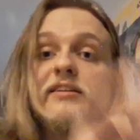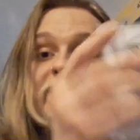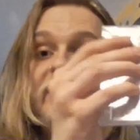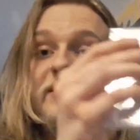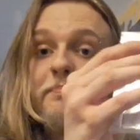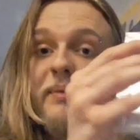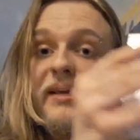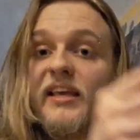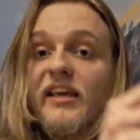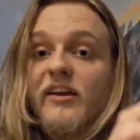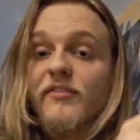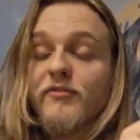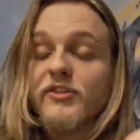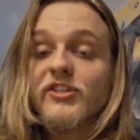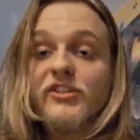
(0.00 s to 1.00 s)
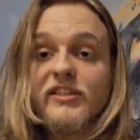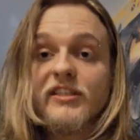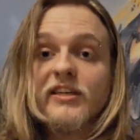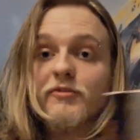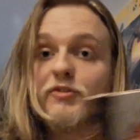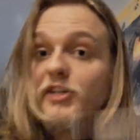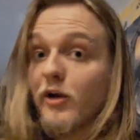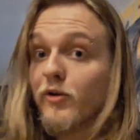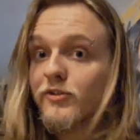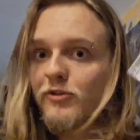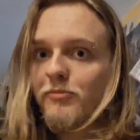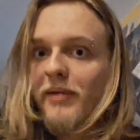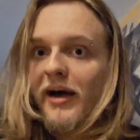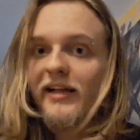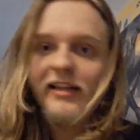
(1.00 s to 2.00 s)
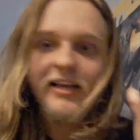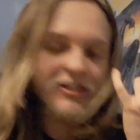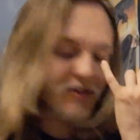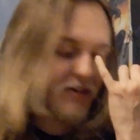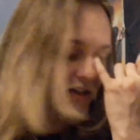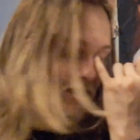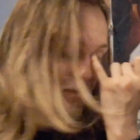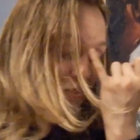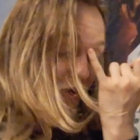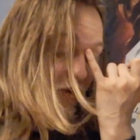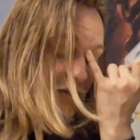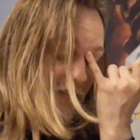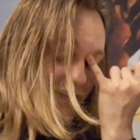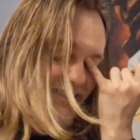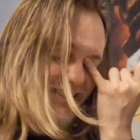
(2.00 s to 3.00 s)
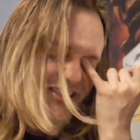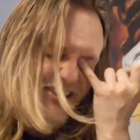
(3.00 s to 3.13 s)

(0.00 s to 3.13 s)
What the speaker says: Speaking of which I also bought last